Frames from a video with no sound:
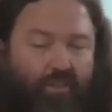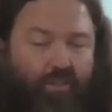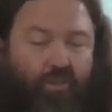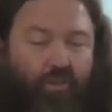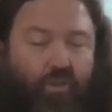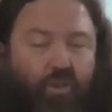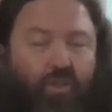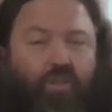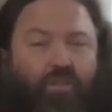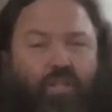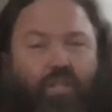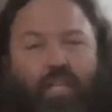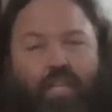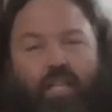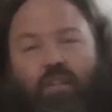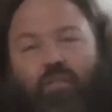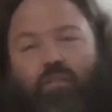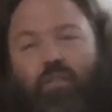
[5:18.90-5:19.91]

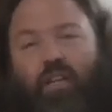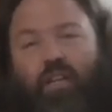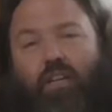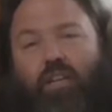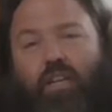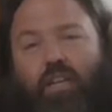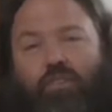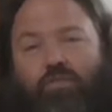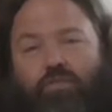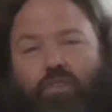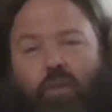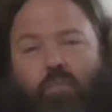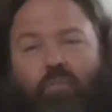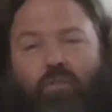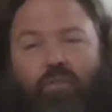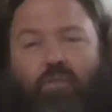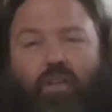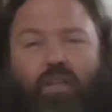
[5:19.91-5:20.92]
usually in
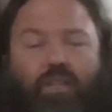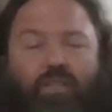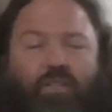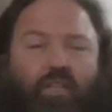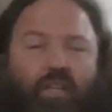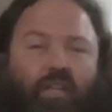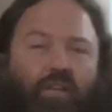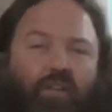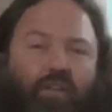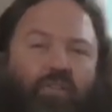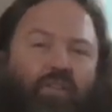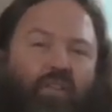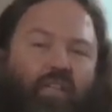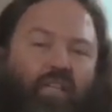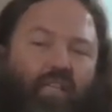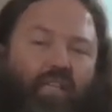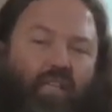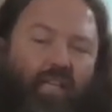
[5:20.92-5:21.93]
February. So
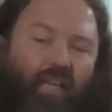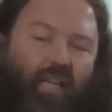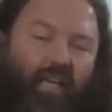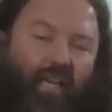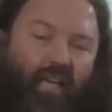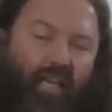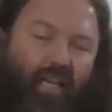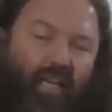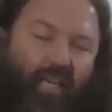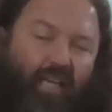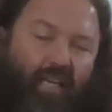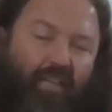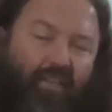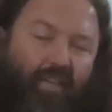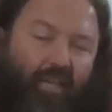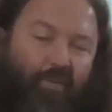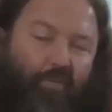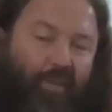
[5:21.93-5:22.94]

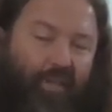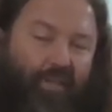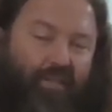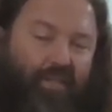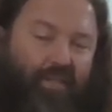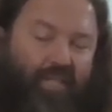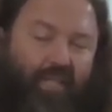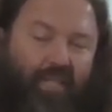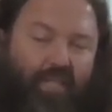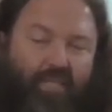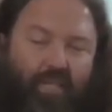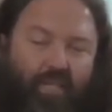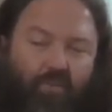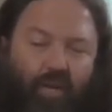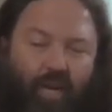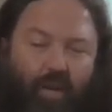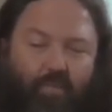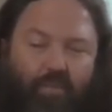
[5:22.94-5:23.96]
that'll be interesting to see
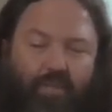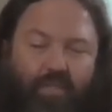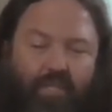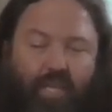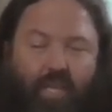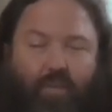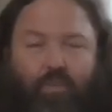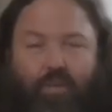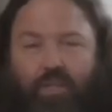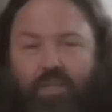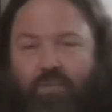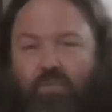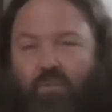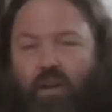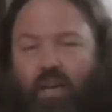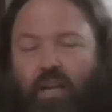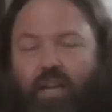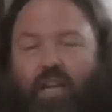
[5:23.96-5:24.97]
what happens there, because
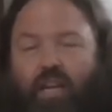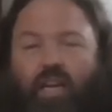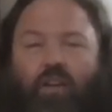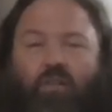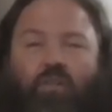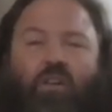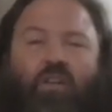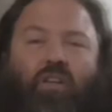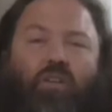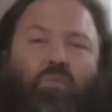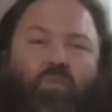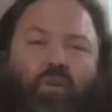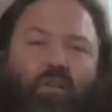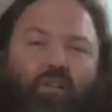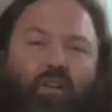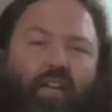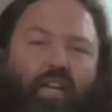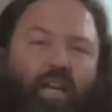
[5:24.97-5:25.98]
right now
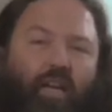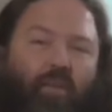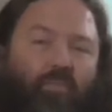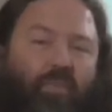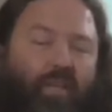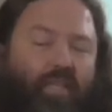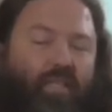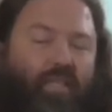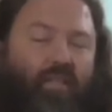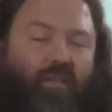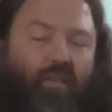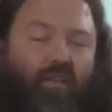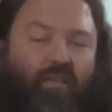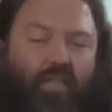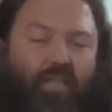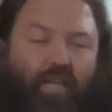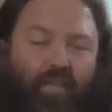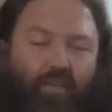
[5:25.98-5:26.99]
where I am is in
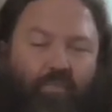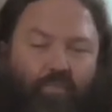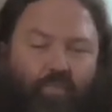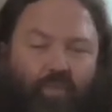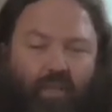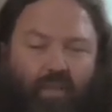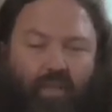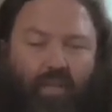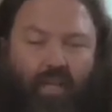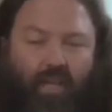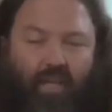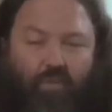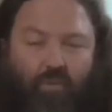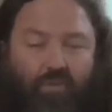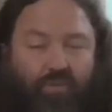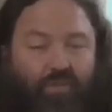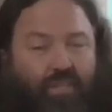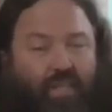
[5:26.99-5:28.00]
lockdown. And
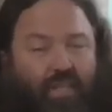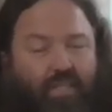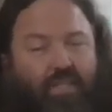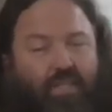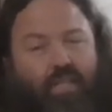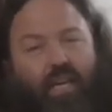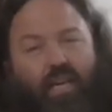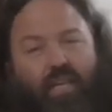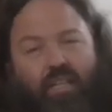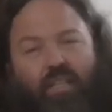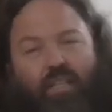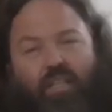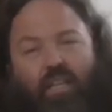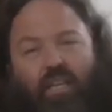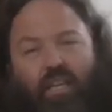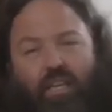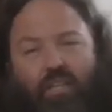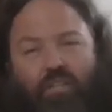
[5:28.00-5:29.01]
we've just started
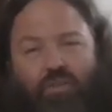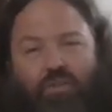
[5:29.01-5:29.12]
a